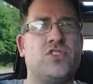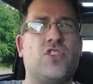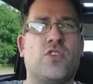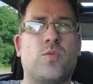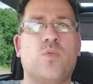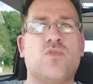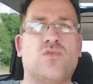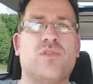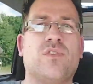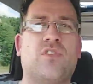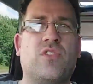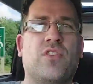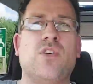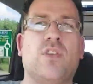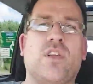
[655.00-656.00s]

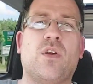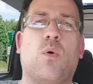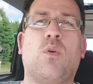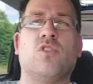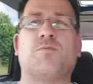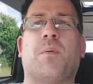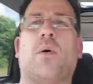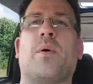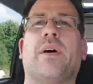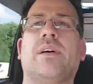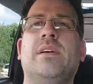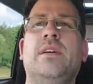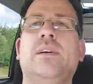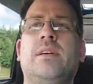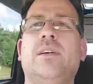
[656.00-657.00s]
230 horsepower.
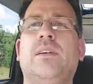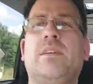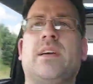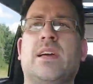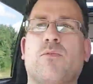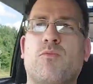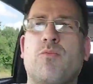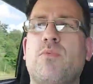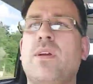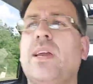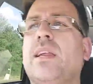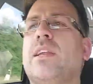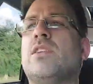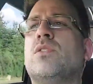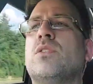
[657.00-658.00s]
It
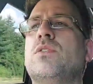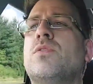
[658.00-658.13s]
really does